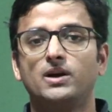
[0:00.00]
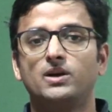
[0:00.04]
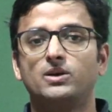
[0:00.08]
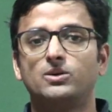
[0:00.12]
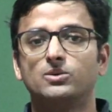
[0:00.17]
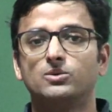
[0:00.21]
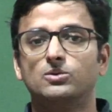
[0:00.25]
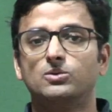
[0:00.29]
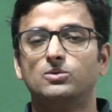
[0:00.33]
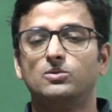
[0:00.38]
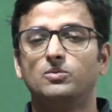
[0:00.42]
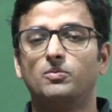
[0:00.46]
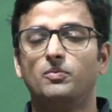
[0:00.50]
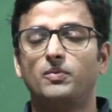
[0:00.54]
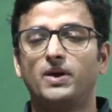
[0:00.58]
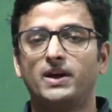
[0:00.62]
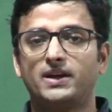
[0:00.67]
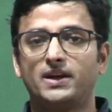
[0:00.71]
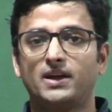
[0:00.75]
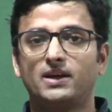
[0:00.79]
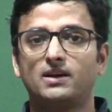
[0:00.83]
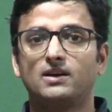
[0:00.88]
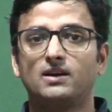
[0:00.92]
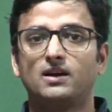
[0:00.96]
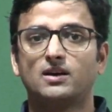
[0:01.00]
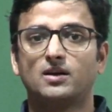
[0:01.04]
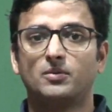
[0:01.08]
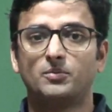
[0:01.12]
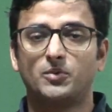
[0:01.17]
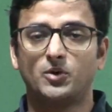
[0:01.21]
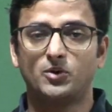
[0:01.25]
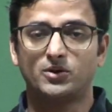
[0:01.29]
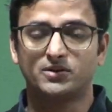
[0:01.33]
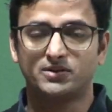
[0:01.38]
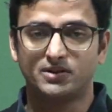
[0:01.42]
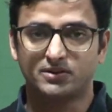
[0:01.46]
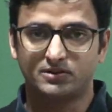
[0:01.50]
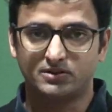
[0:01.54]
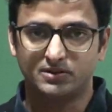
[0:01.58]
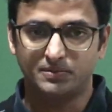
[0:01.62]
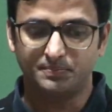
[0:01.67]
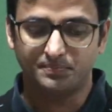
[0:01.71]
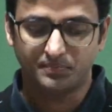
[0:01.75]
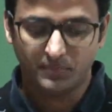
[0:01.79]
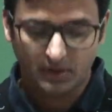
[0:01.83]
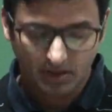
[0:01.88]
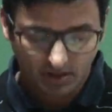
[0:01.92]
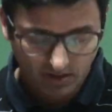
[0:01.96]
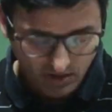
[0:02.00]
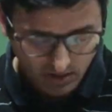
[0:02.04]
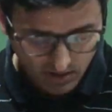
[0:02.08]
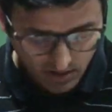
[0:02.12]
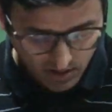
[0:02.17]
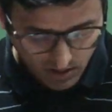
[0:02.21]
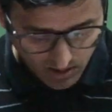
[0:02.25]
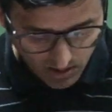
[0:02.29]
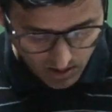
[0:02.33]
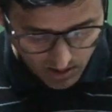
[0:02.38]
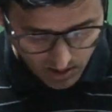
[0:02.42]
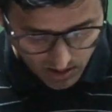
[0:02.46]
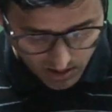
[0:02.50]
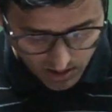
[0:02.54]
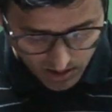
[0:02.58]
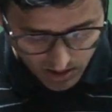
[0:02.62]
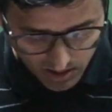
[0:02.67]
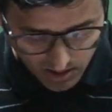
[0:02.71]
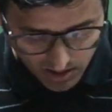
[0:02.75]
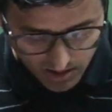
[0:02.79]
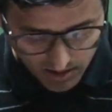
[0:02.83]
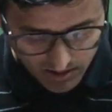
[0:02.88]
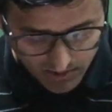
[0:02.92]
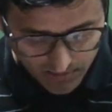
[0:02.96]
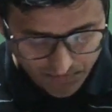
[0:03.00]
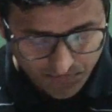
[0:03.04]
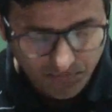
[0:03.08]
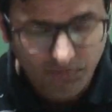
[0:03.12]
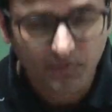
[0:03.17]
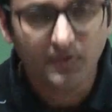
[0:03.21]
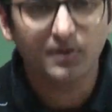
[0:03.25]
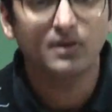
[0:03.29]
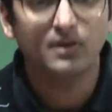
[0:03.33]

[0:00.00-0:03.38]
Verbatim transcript: into making a computer system. Um,